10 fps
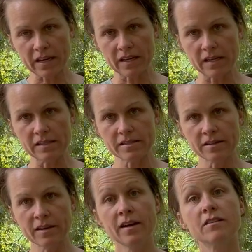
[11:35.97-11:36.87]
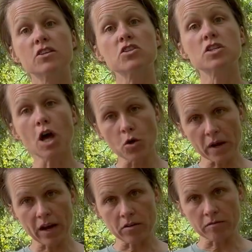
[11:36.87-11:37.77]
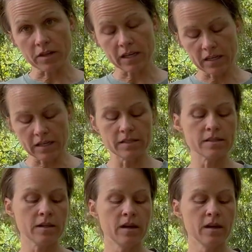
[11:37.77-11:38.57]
heat, the slowdown of the heat,